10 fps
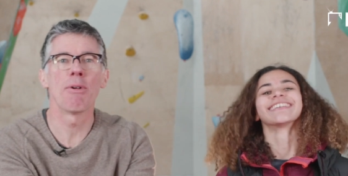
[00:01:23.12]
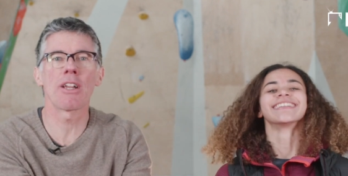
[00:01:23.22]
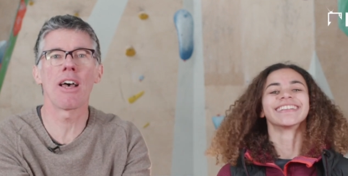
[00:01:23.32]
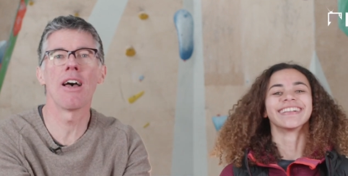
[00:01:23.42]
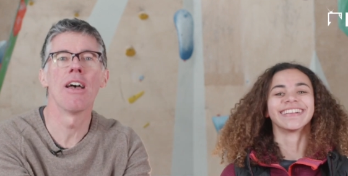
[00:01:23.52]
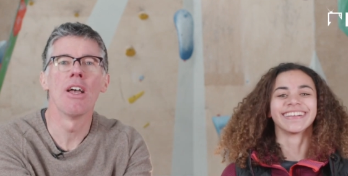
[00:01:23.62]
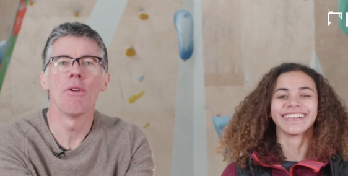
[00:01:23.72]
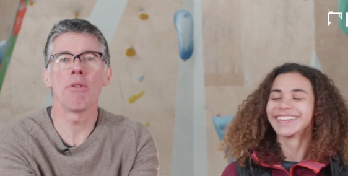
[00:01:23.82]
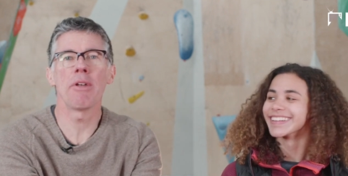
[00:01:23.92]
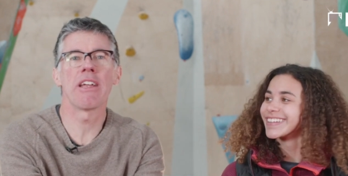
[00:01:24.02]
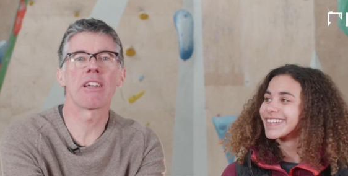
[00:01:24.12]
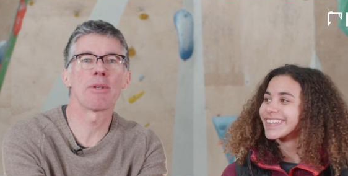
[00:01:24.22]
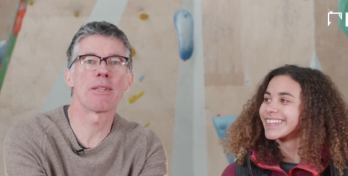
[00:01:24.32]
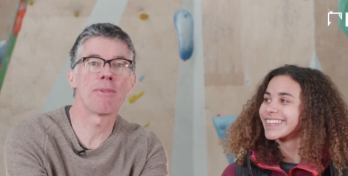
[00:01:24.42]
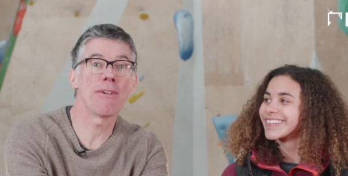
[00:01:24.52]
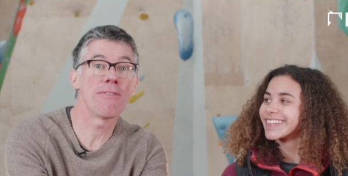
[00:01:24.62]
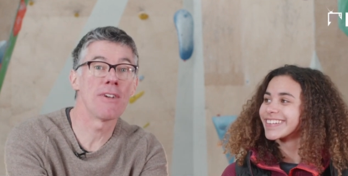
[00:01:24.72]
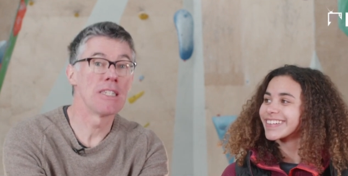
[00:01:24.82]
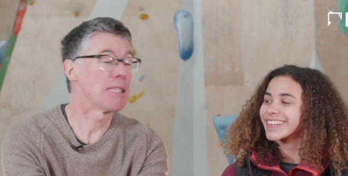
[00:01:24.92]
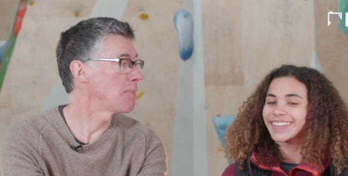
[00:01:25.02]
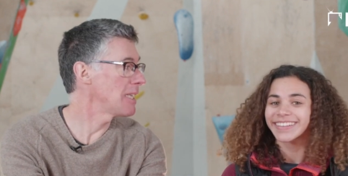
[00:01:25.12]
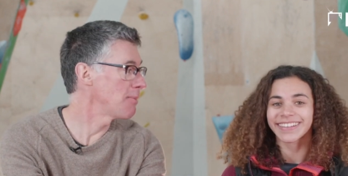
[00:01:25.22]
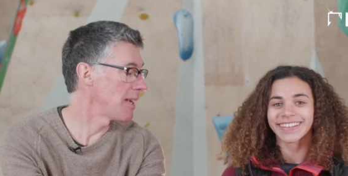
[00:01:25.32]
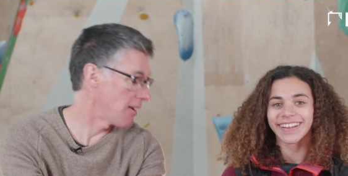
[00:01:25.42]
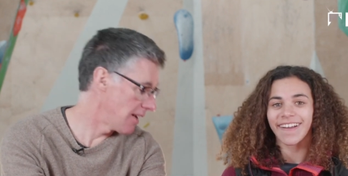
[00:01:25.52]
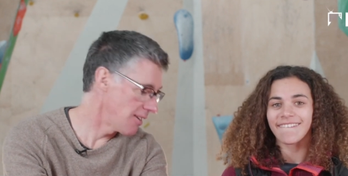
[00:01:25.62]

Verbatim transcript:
Speaker 1: but uh, we'll be hearing about the BIFF, the Beastmaker